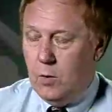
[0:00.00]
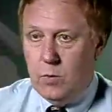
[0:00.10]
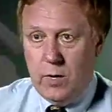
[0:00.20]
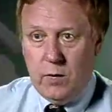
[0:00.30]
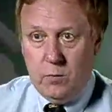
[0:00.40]

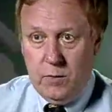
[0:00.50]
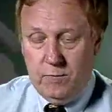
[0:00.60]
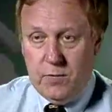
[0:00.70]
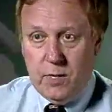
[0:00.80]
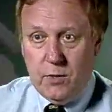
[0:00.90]
where
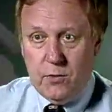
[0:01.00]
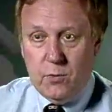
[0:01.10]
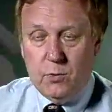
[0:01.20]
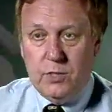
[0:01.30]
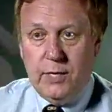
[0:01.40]
we've done
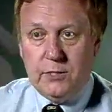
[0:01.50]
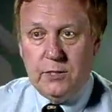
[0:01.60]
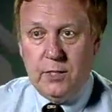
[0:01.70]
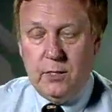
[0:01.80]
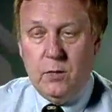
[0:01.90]
thorough
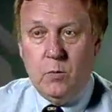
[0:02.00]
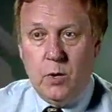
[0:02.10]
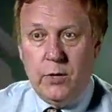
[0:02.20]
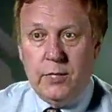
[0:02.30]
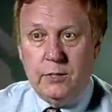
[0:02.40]
testing
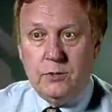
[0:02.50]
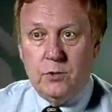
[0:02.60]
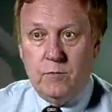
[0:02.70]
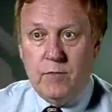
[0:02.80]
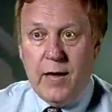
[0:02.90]
where it
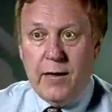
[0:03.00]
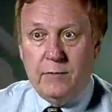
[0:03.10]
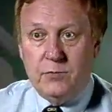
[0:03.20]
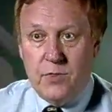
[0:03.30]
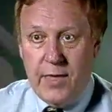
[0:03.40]

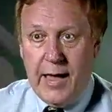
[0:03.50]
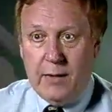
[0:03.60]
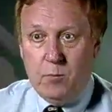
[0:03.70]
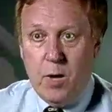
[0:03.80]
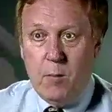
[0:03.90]
survives
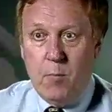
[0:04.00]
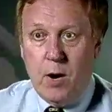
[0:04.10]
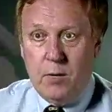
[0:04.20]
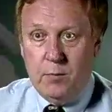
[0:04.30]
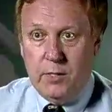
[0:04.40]
that
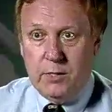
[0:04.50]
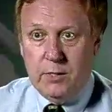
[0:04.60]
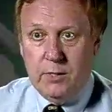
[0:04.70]
bombardment.